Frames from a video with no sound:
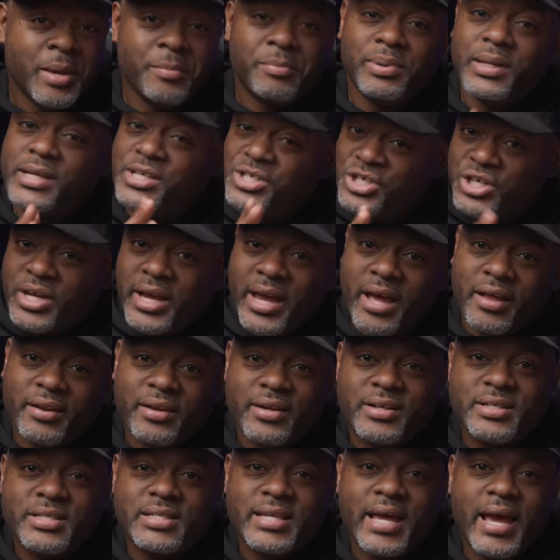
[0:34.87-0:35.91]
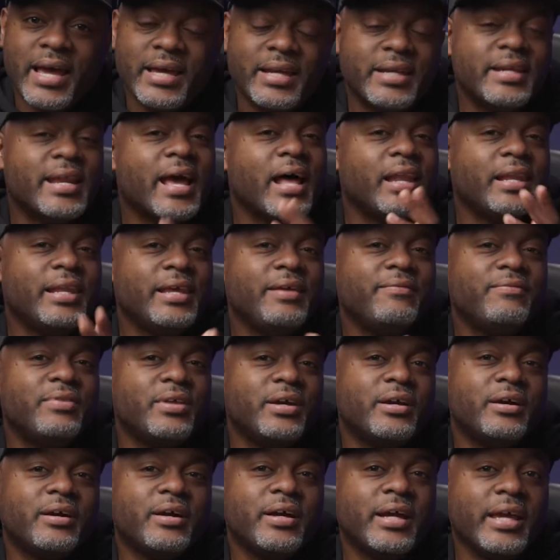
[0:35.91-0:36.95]
Please check out their site and I'll leave
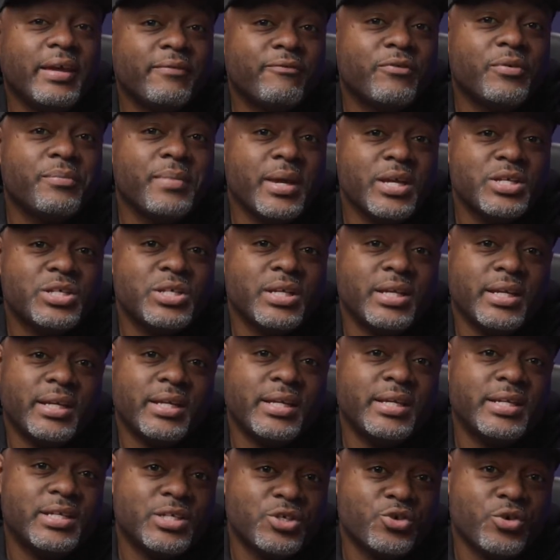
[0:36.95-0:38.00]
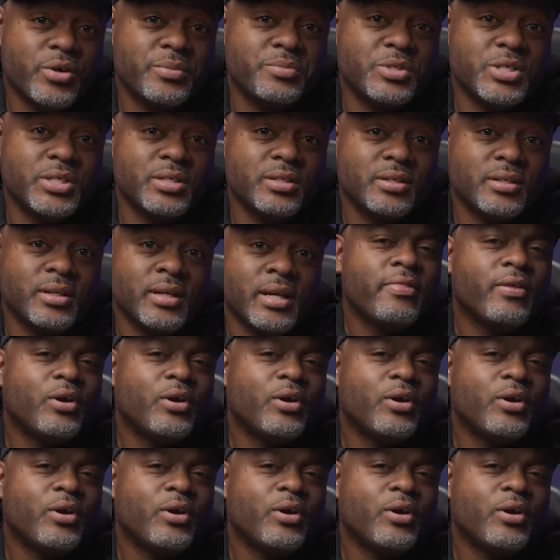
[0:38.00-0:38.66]
their information in the description.